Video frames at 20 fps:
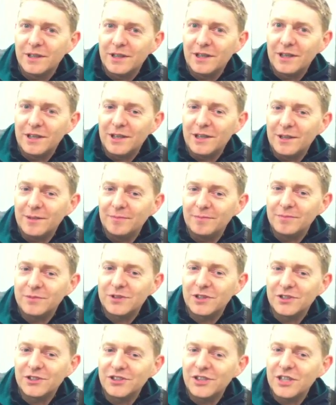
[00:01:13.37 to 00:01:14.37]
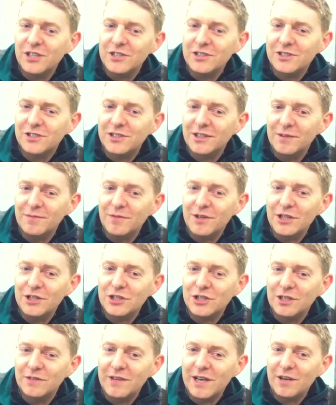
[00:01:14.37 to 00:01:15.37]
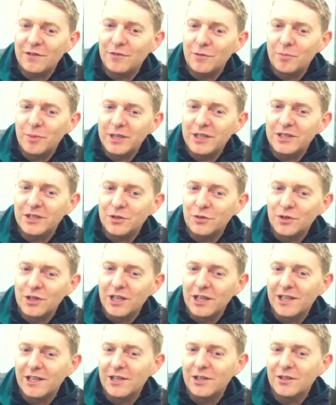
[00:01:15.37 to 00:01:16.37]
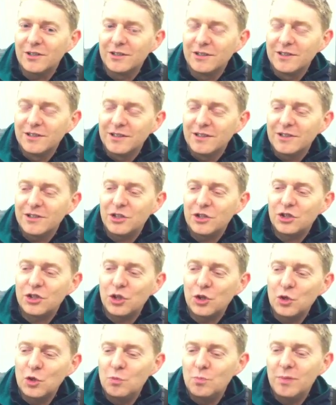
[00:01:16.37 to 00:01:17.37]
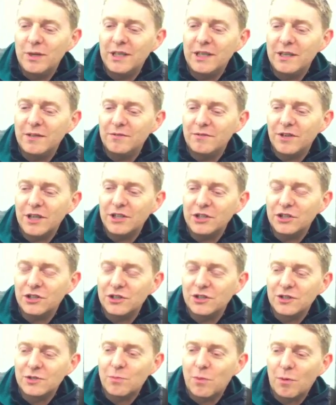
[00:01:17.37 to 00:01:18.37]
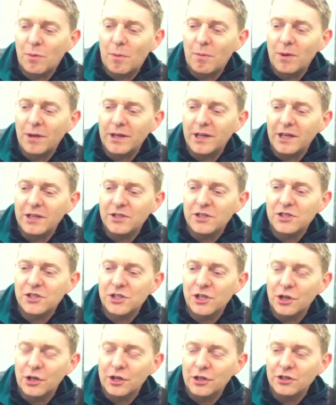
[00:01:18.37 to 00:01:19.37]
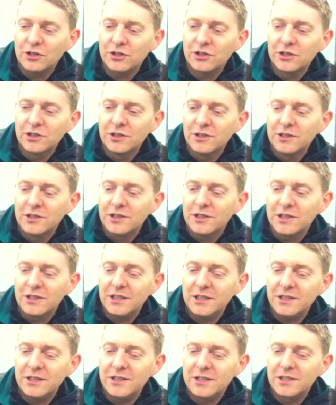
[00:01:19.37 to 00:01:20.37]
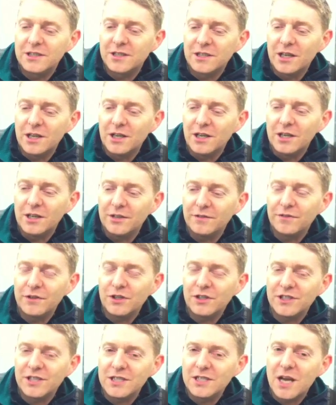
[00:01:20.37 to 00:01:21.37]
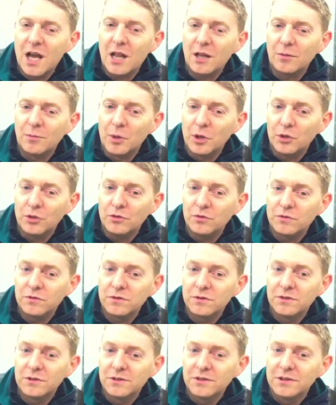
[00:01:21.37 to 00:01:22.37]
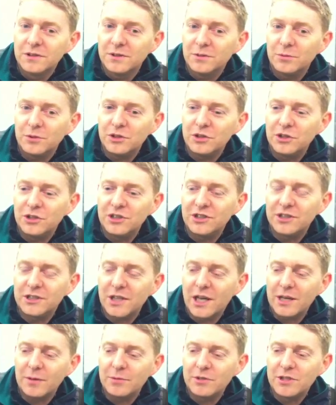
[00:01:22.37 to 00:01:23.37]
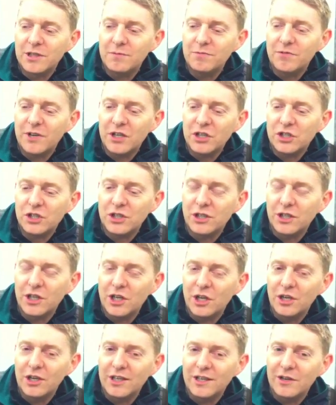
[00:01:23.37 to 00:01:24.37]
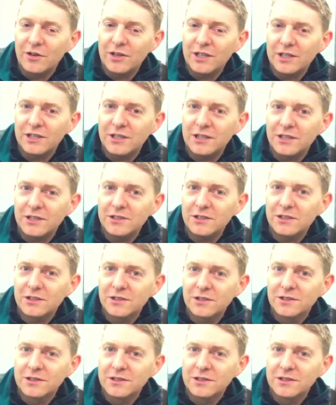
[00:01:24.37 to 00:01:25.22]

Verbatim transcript: Um, so since the invention of alpha-beta, really, the The two big inventions probably in search is, uh, the first is null move, which you could say was an invention of the early nineties,